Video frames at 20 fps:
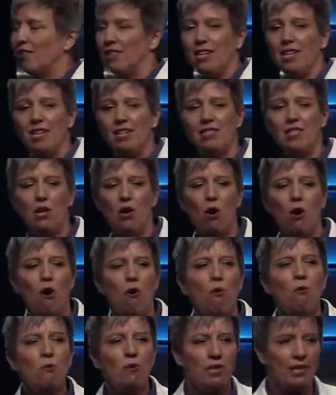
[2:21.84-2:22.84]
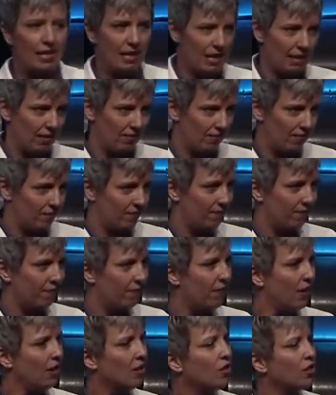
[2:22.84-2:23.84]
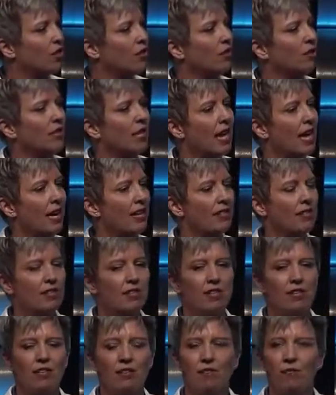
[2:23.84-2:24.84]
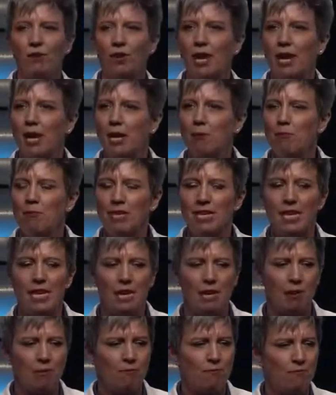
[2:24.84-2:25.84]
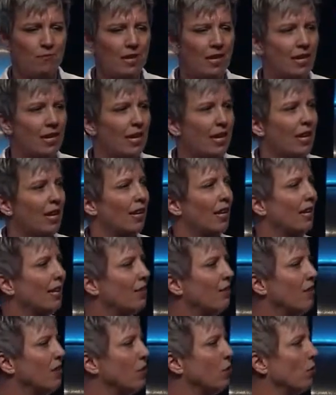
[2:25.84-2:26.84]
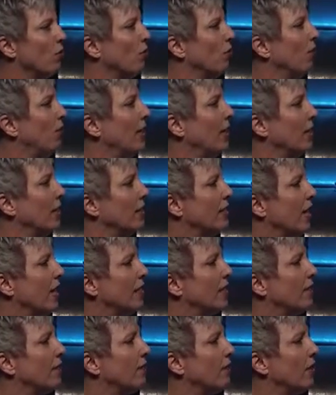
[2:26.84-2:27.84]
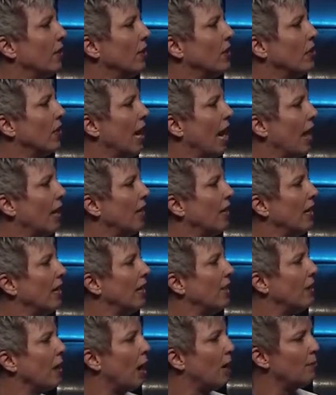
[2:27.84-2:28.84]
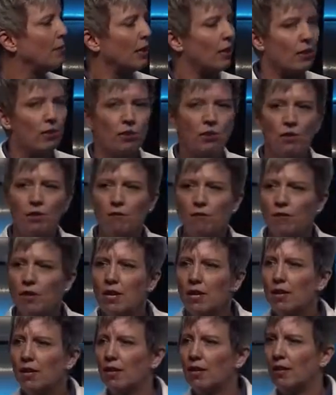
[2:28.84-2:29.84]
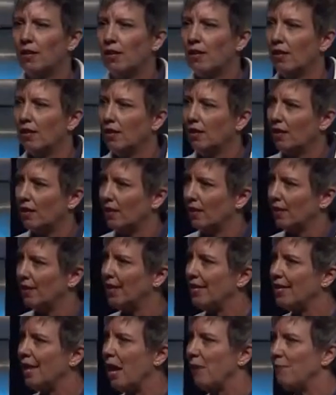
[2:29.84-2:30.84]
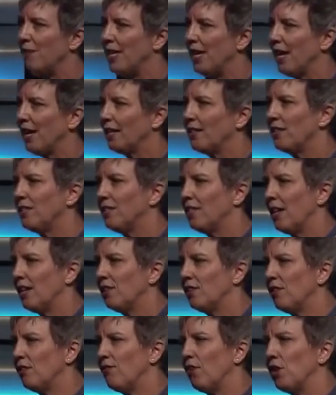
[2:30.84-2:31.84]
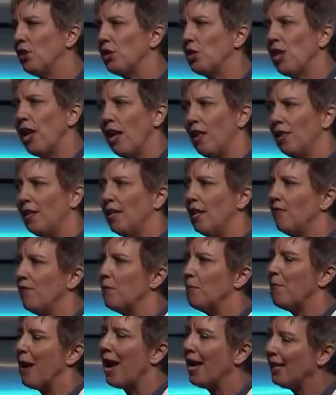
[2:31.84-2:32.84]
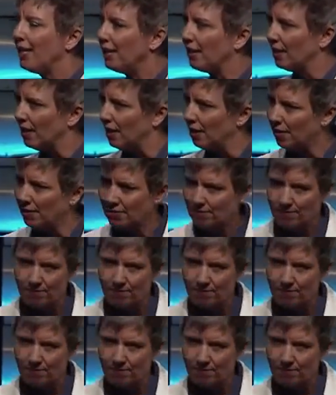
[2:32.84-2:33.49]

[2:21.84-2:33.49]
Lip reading: It is the only functional test for AMD. Like a visual field tests the functionality of an optic nerve, the ADAPT DX tests the functionality of the macula.